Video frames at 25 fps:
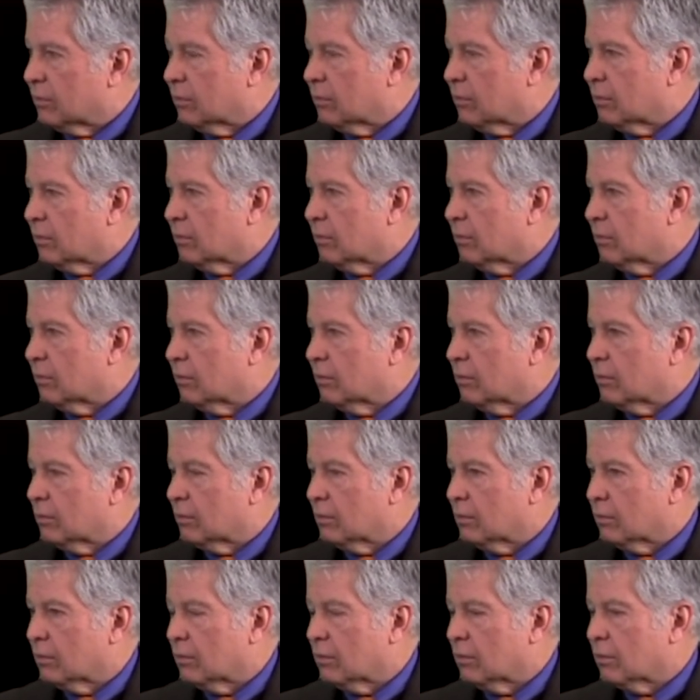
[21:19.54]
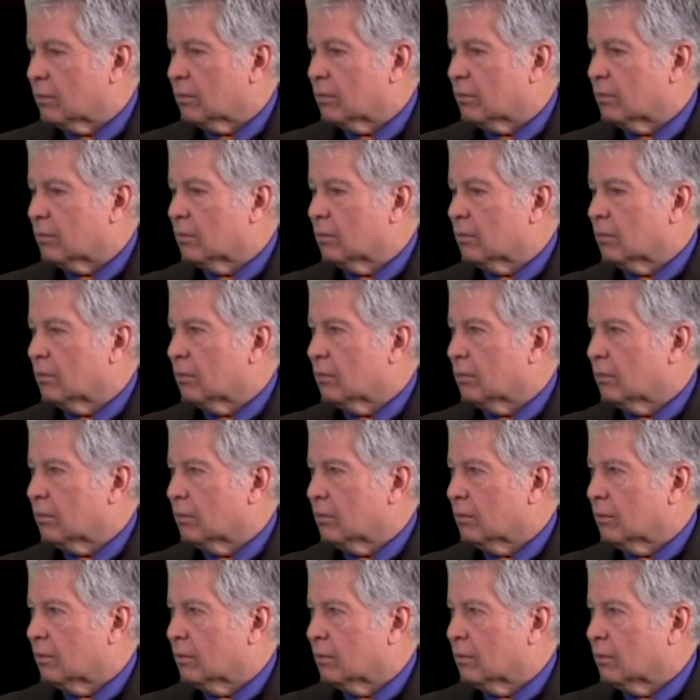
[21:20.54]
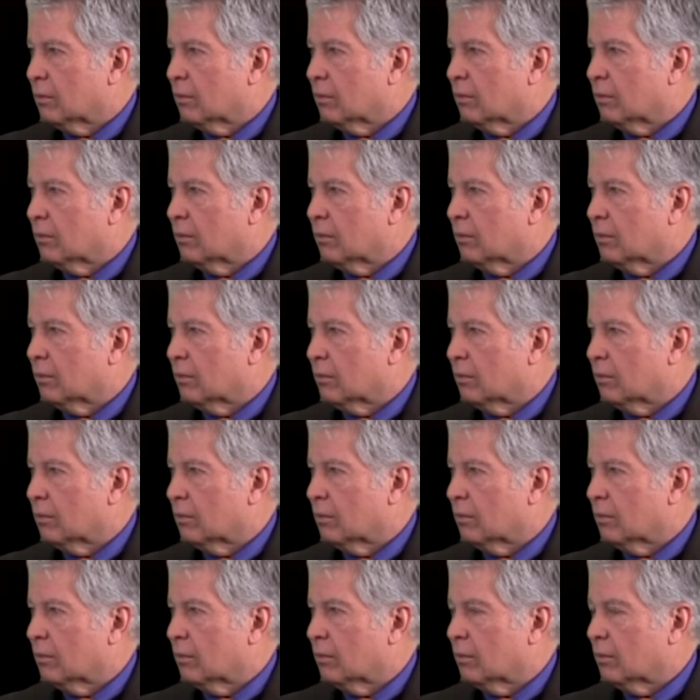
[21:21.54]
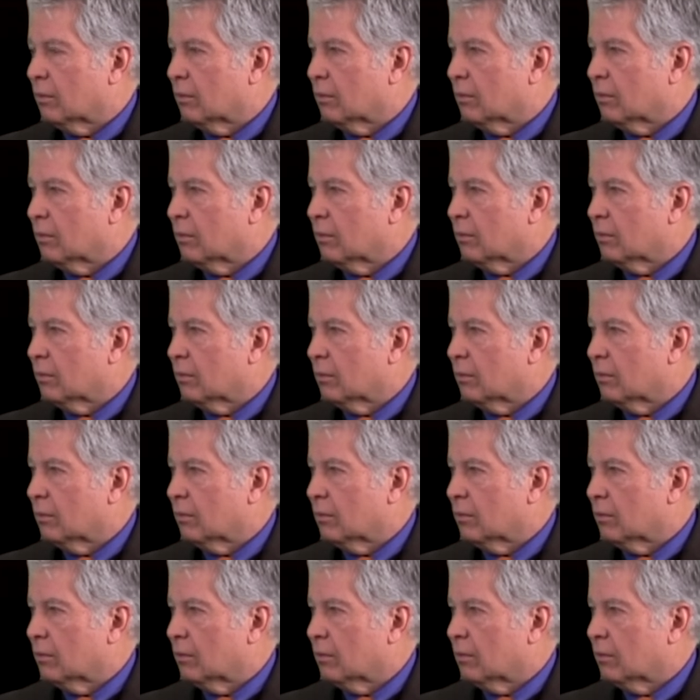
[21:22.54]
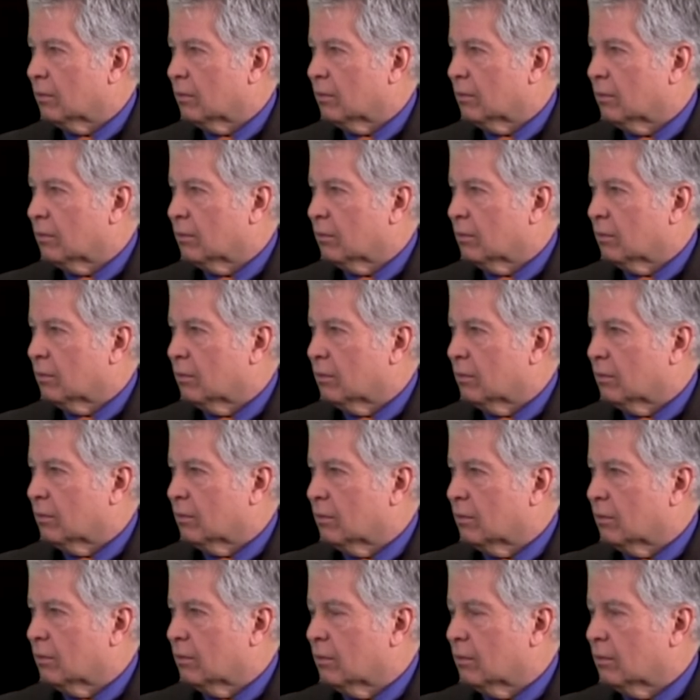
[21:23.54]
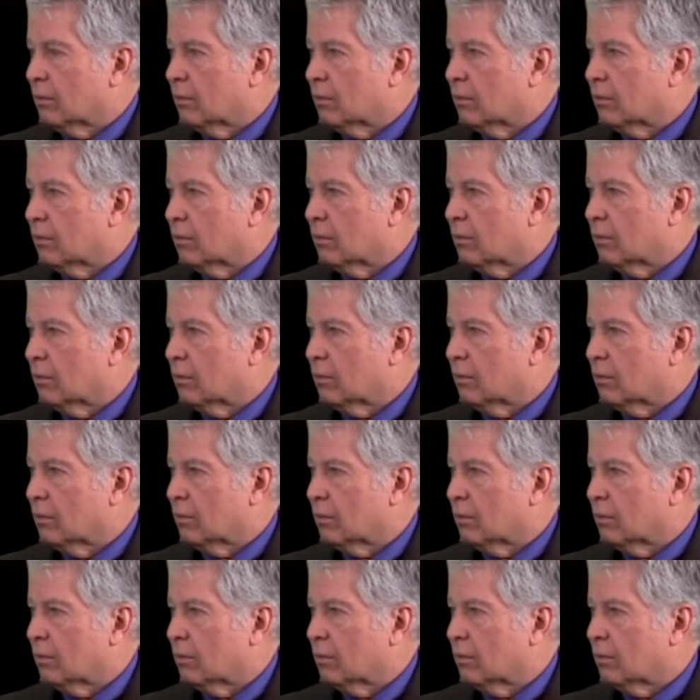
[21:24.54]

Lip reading: This person isn't speaking.